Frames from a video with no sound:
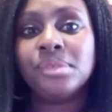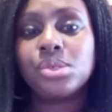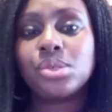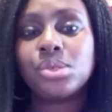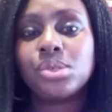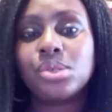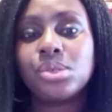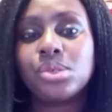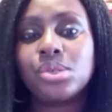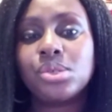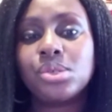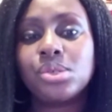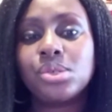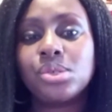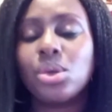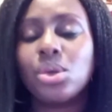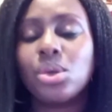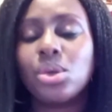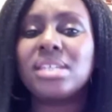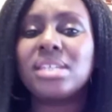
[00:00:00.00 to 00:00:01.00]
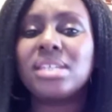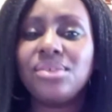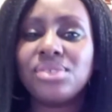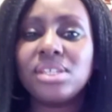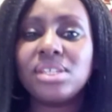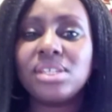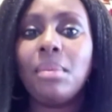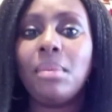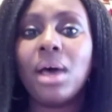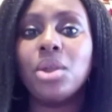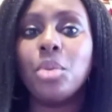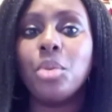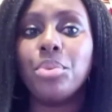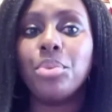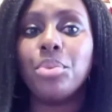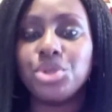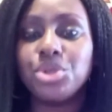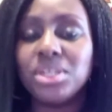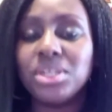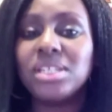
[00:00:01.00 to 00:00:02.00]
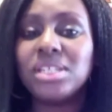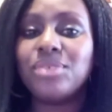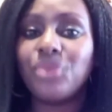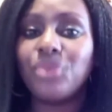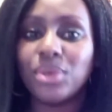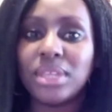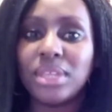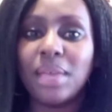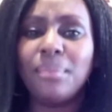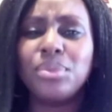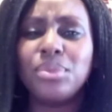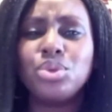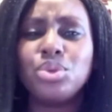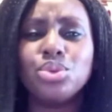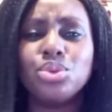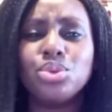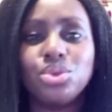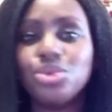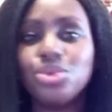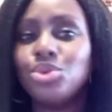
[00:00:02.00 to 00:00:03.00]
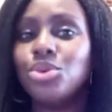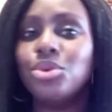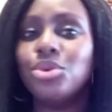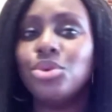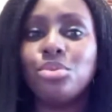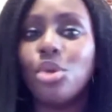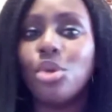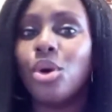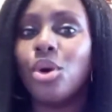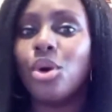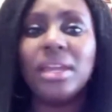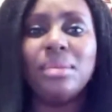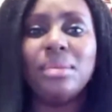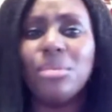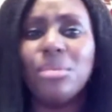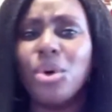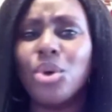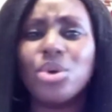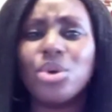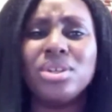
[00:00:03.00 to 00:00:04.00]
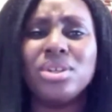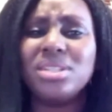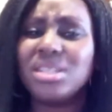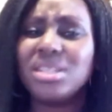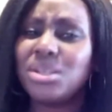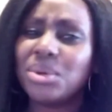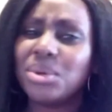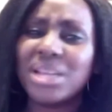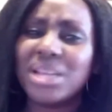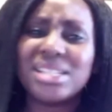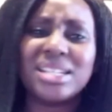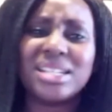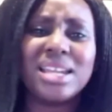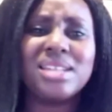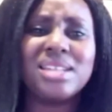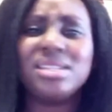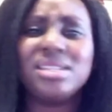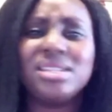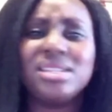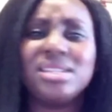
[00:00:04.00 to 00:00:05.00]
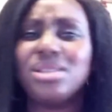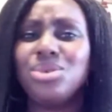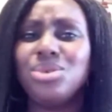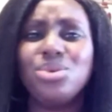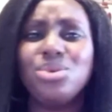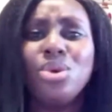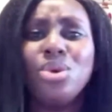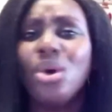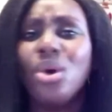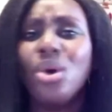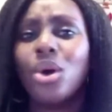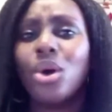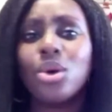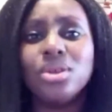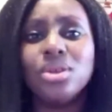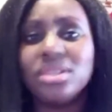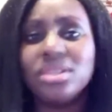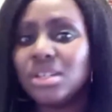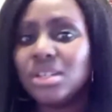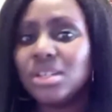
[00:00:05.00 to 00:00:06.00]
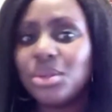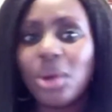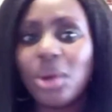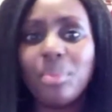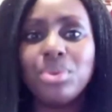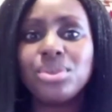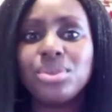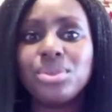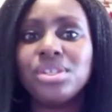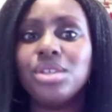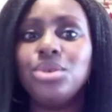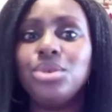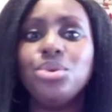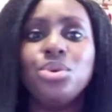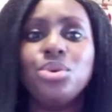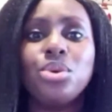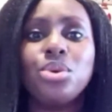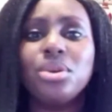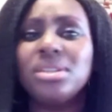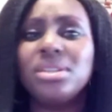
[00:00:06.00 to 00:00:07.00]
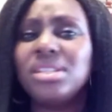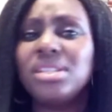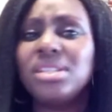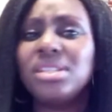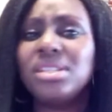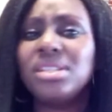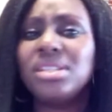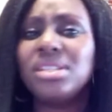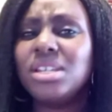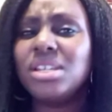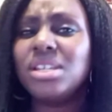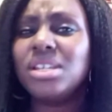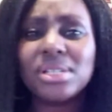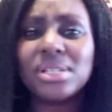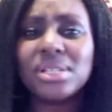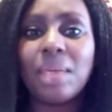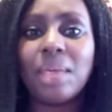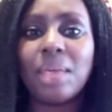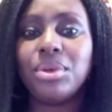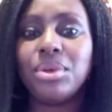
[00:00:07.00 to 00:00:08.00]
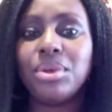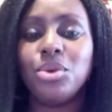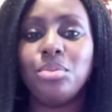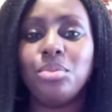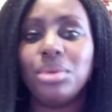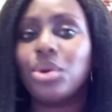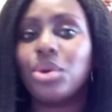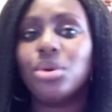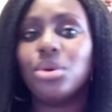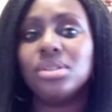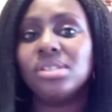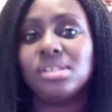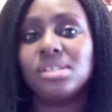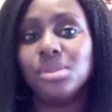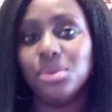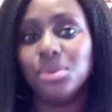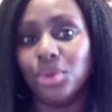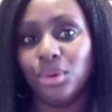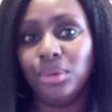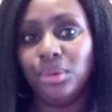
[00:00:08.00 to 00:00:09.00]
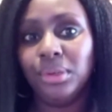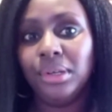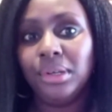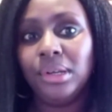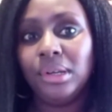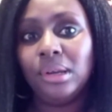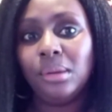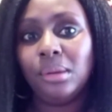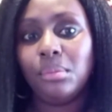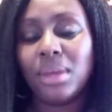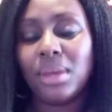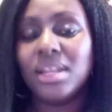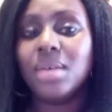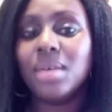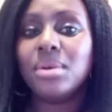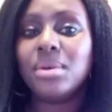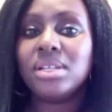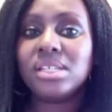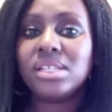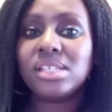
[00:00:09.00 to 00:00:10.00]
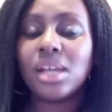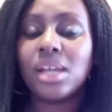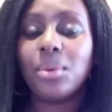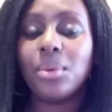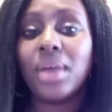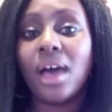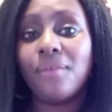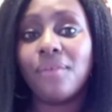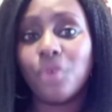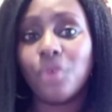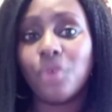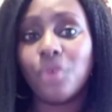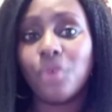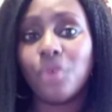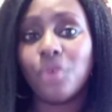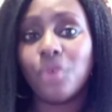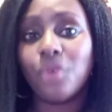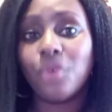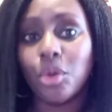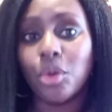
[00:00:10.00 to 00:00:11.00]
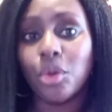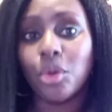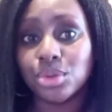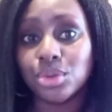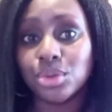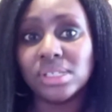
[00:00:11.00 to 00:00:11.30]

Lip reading: So it gives them an opportunity for them to do more and more, continue gaslighting you, continue abusing you, continue slapping you because, you know, but nowadays now we have options.